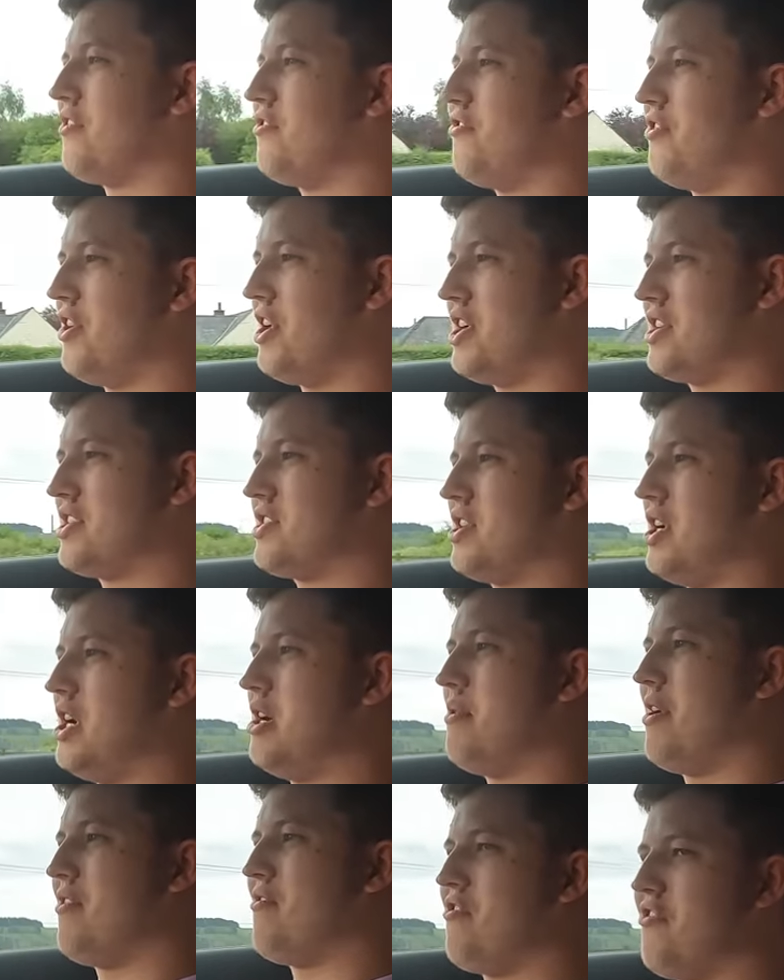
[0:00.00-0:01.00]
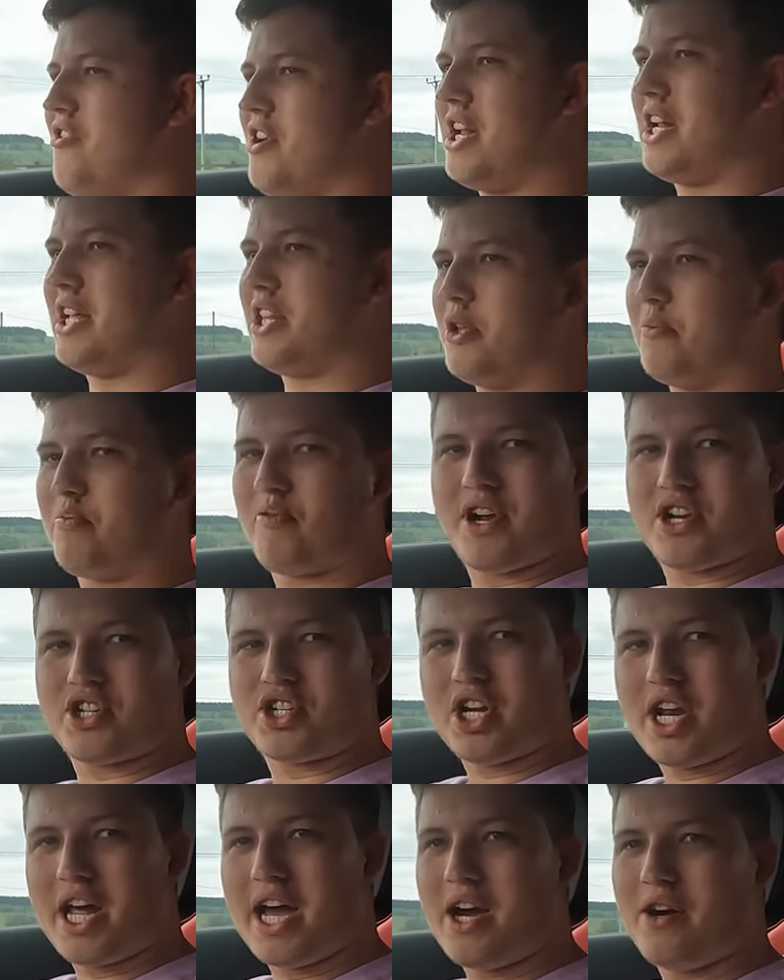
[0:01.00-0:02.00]
for the first time I'm feeling the
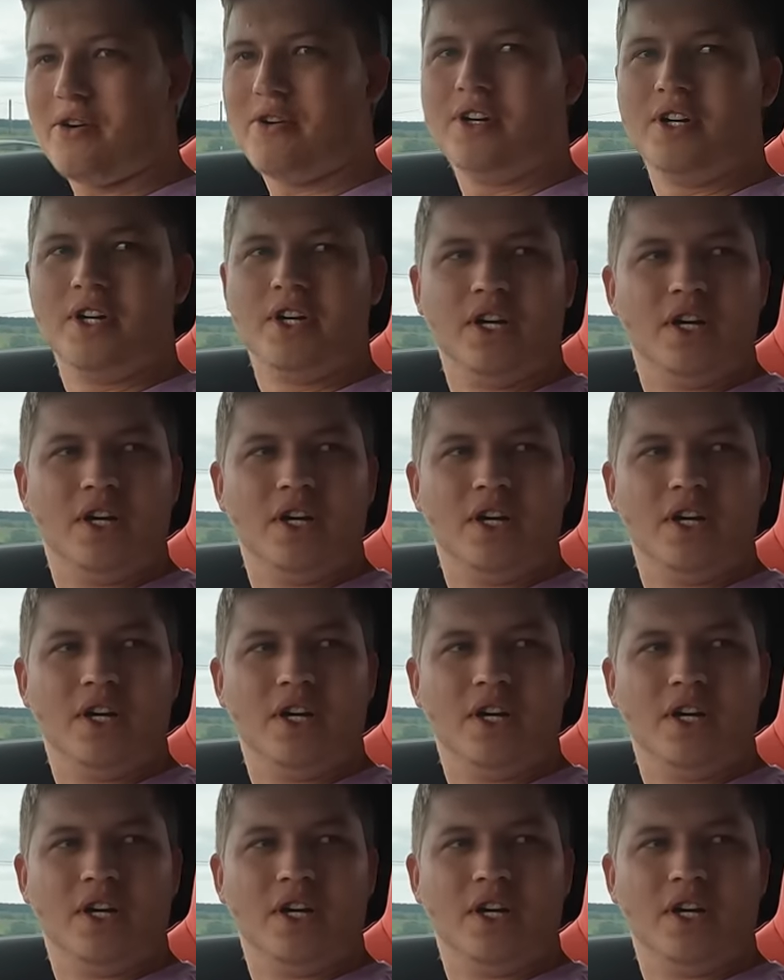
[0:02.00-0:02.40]
pressure now.